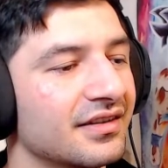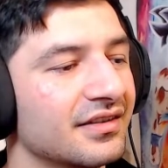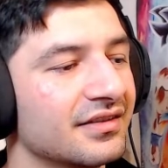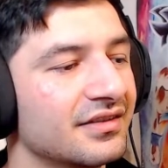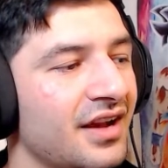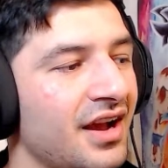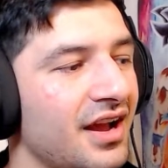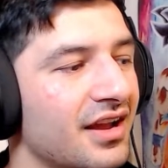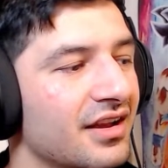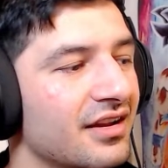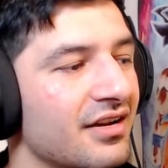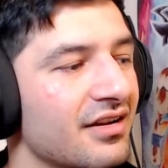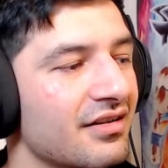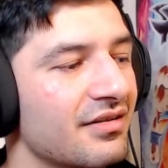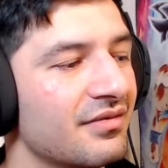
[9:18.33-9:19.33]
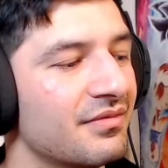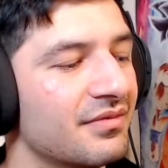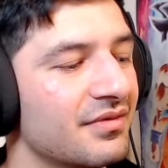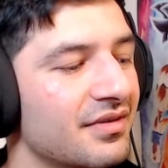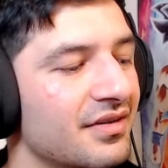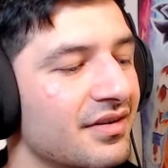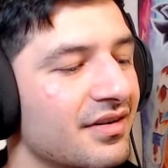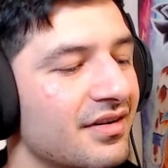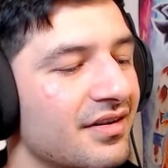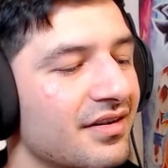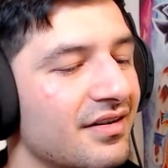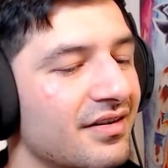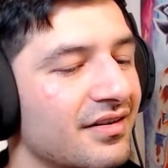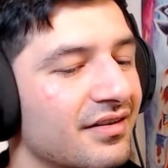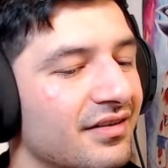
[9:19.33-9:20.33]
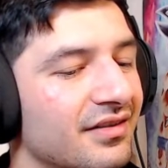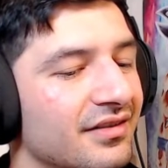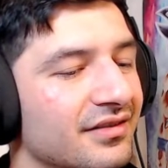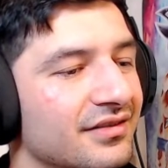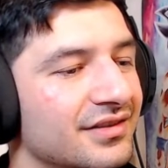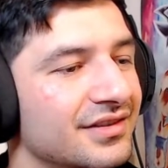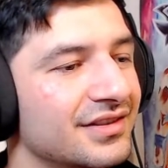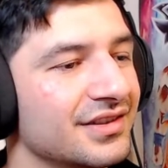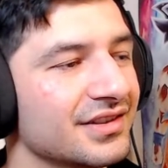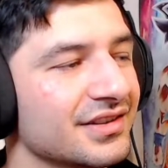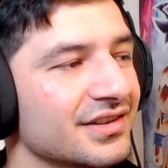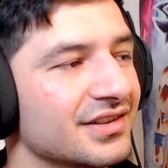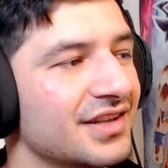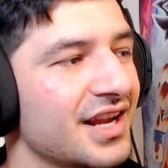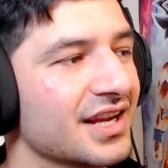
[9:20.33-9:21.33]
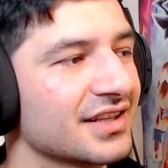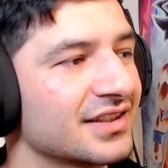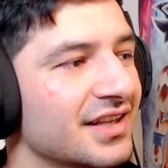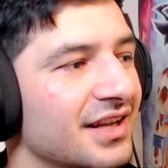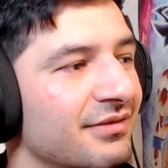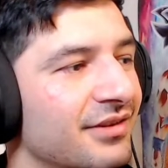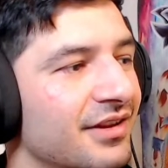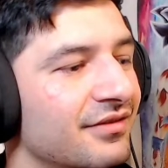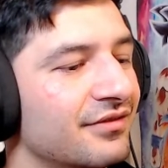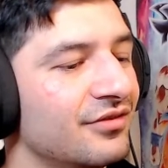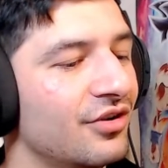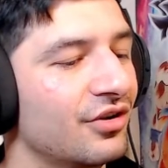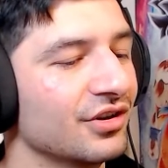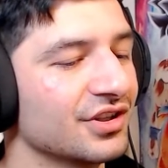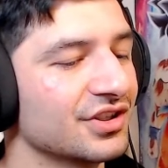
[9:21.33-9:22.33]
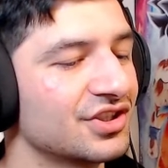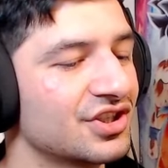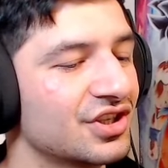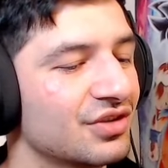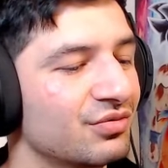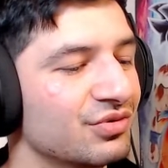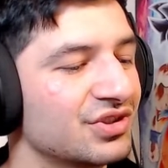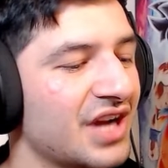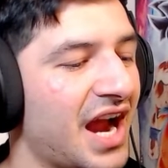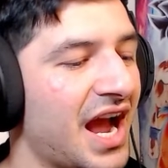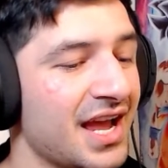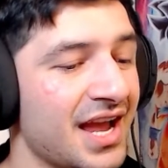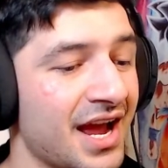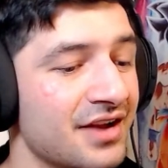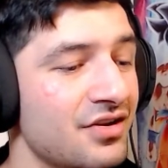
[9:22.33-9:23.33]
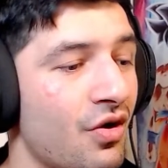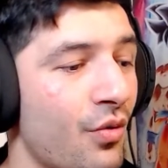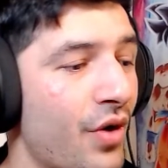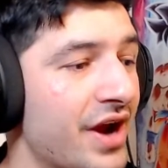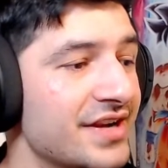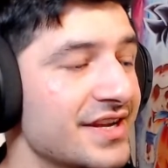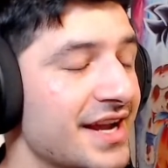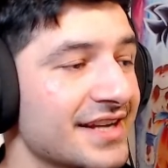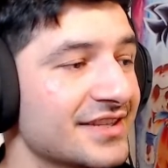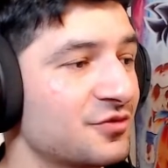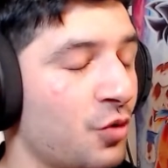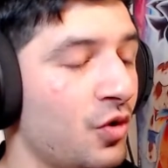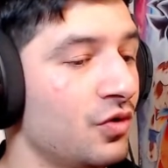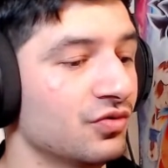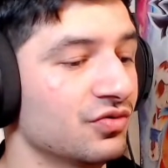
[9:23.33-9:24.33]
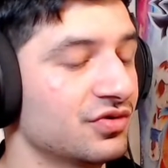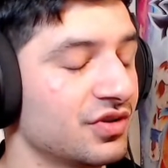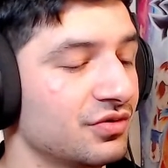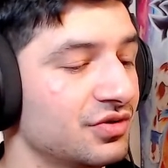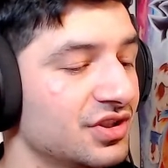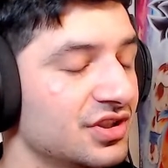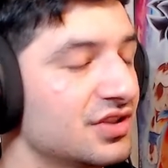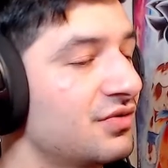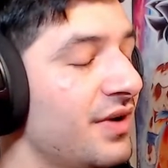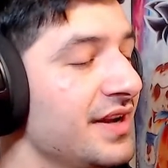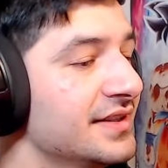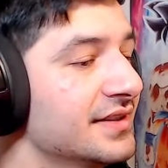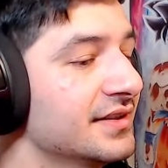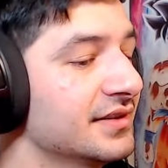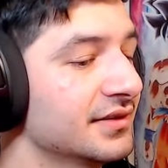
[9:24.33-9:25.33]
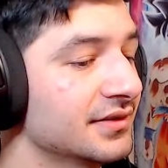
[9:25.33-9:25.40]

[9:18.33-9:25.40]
Damn. This is next level of knowledge, which I had no idea as well, so this is crazy.